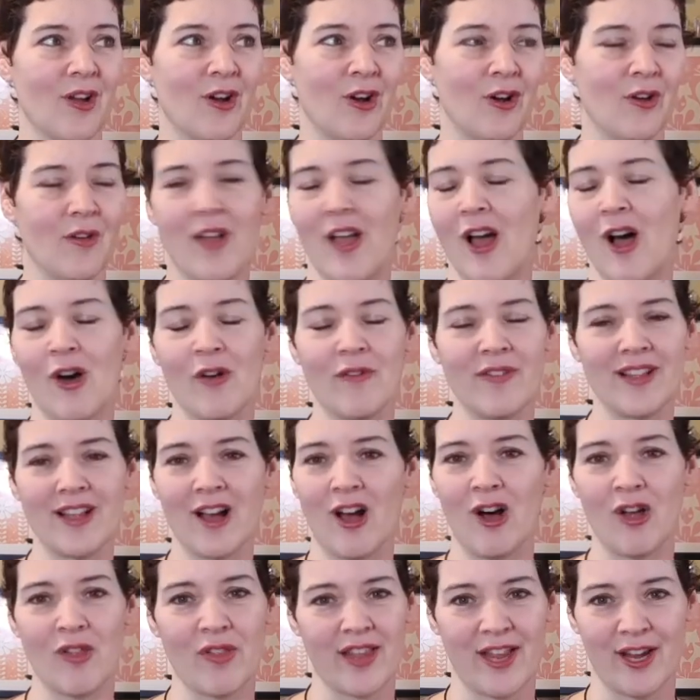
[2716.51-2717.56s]

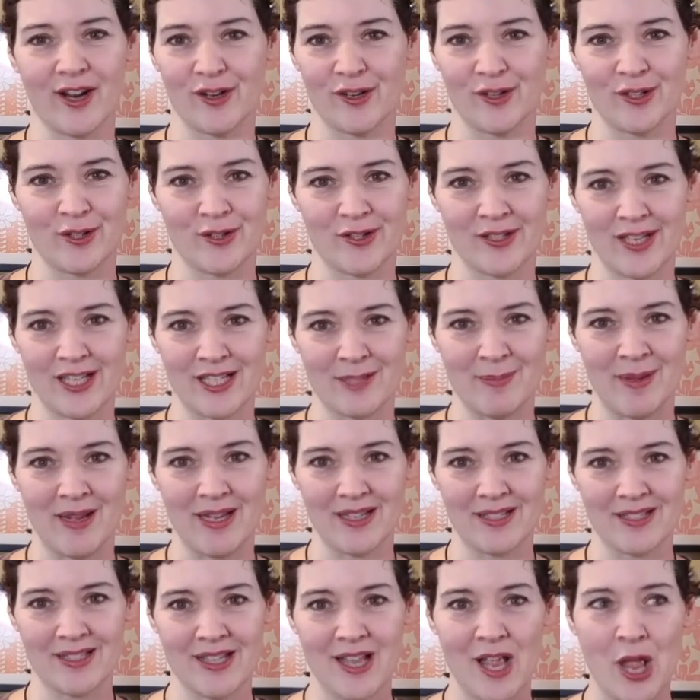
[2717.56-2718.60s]
all the characters are
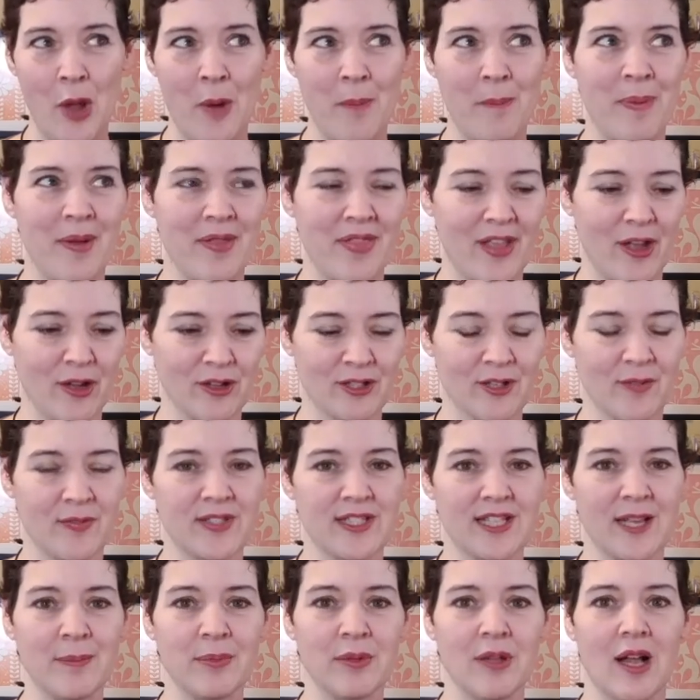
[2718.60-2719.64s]
suspects, but they also have
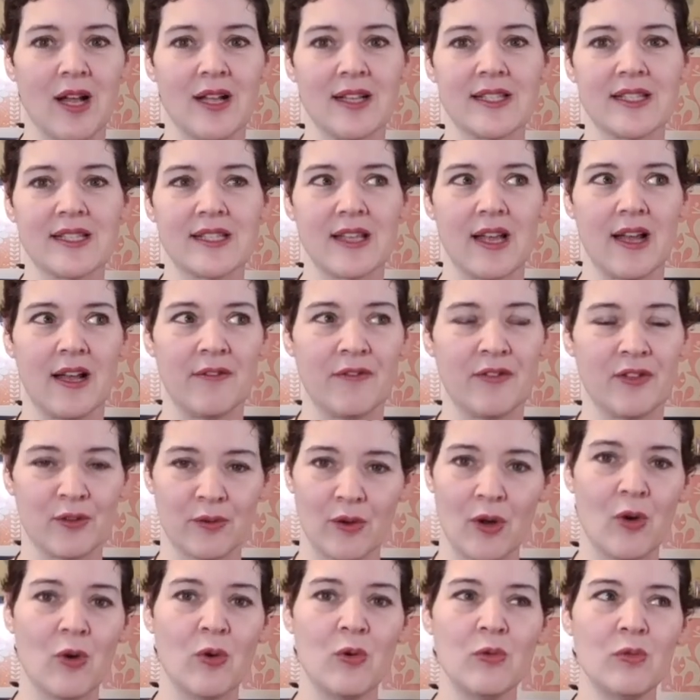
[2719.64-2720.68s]
subplots of
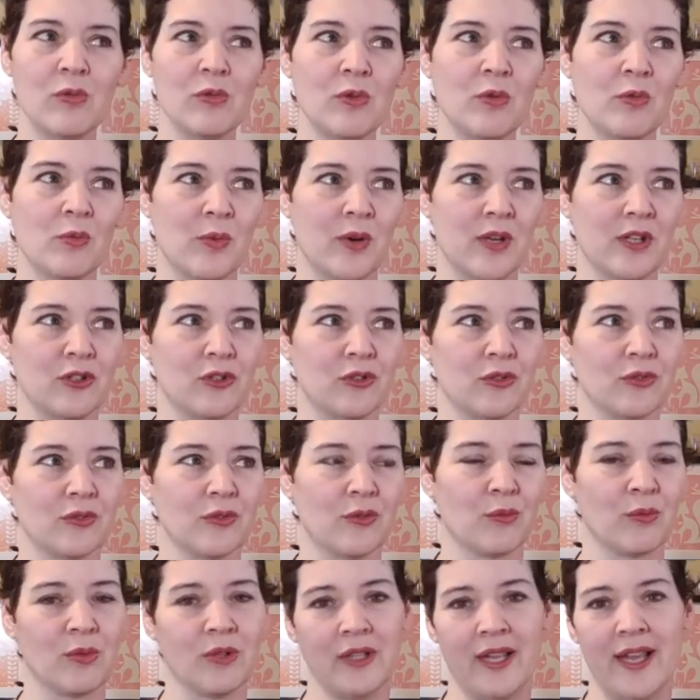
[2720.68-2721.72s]
their own which
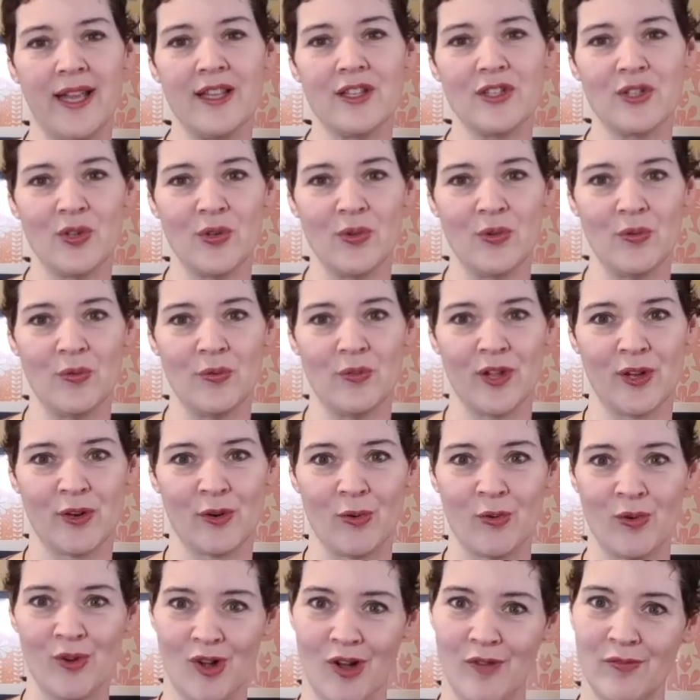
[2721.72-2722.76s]
relate to their
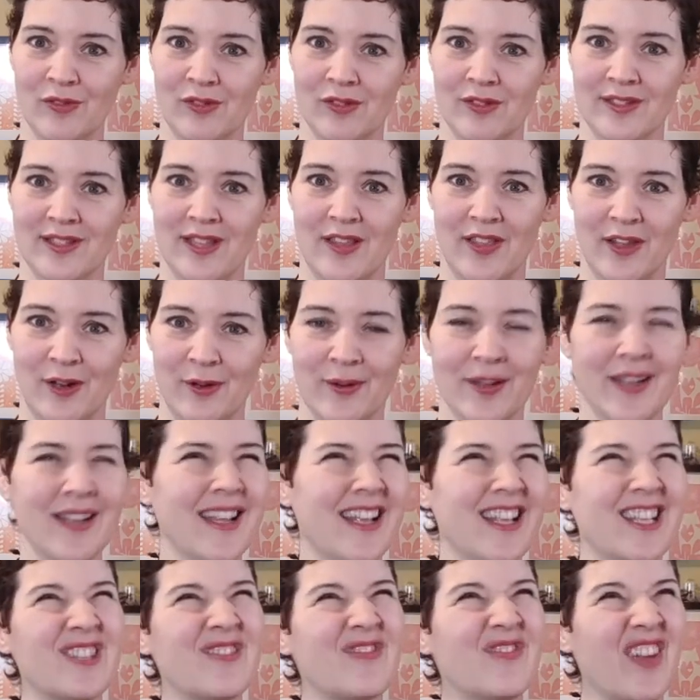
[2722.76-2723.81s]
own novels that they're in.
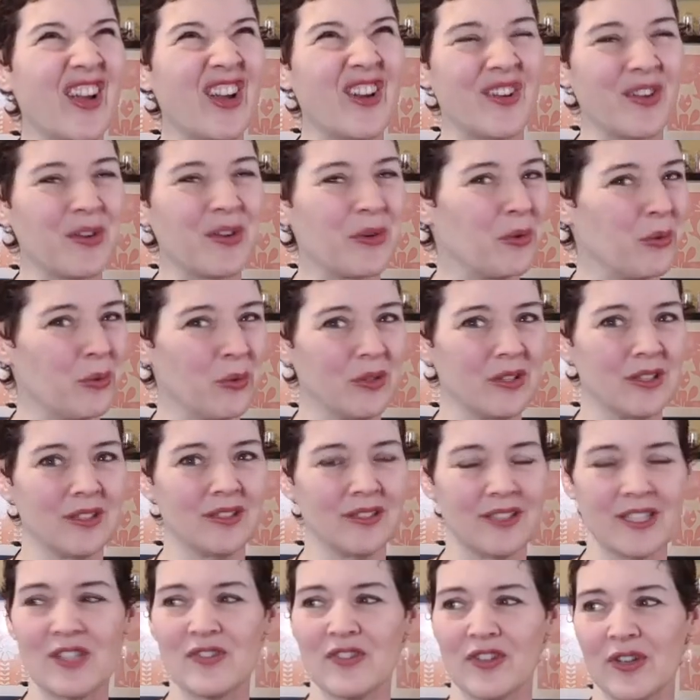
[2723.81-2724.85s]
It's very
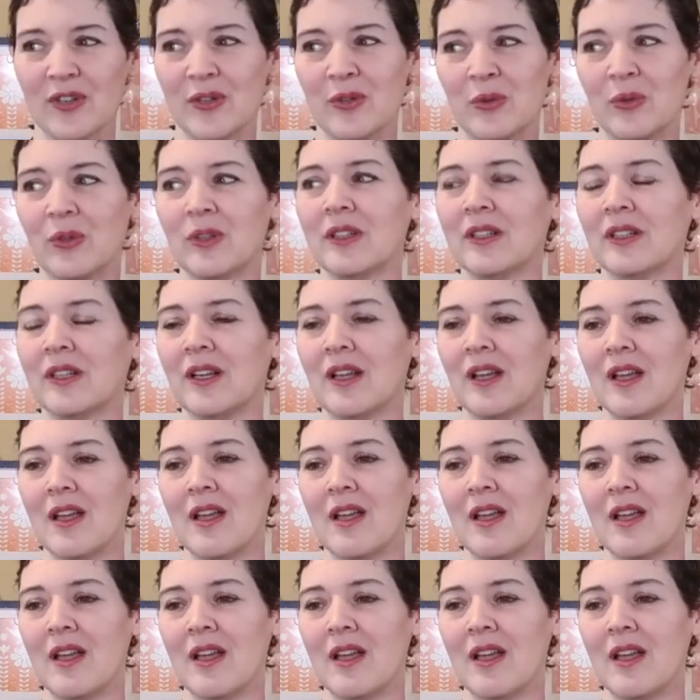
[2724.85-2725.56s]
cool. It's very cool.